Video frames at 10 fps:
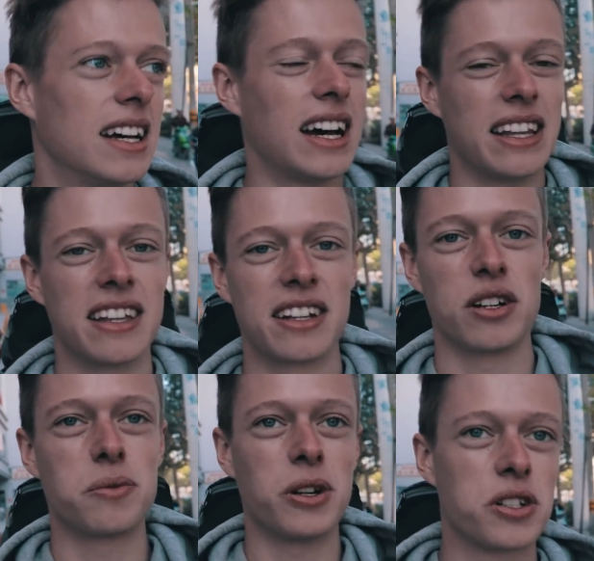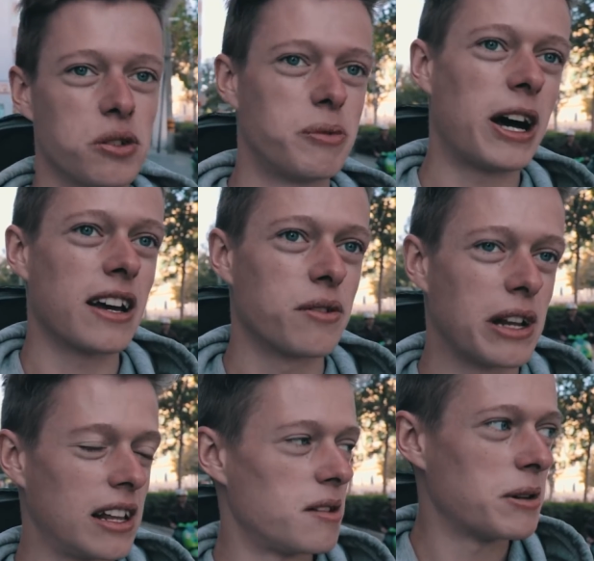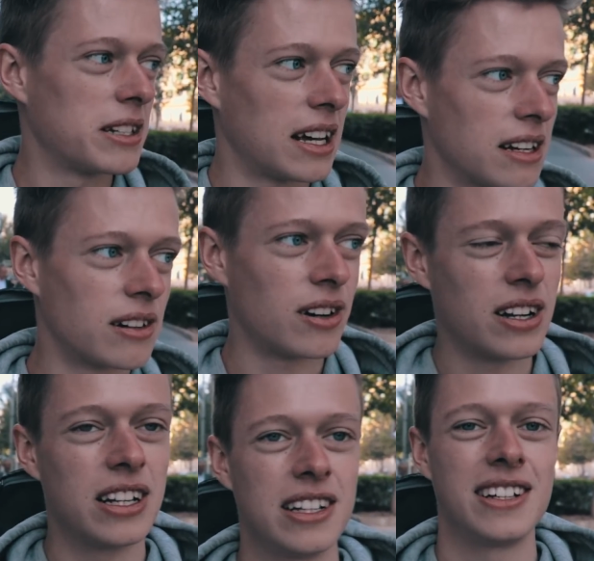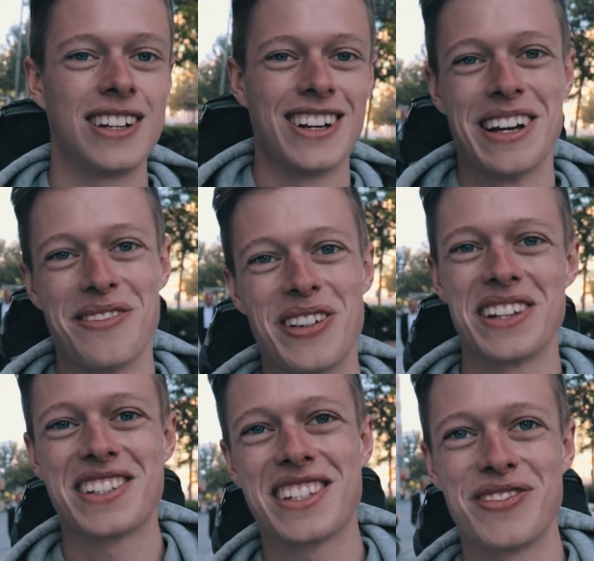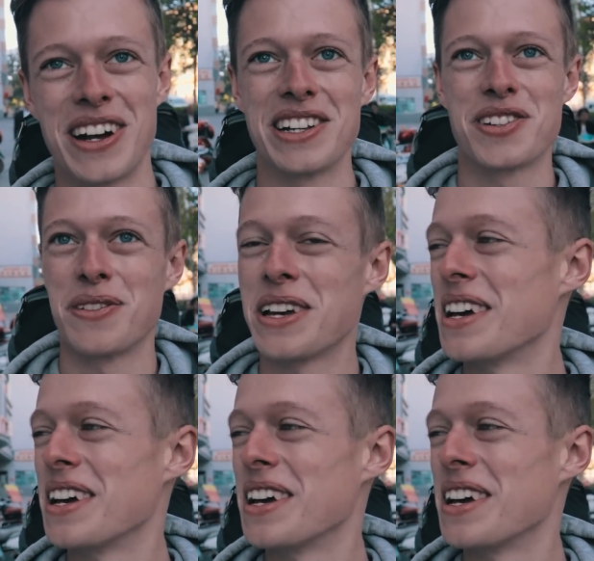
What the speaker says: and they don't want to buy a real helmet, I don't know. but it's funny to me.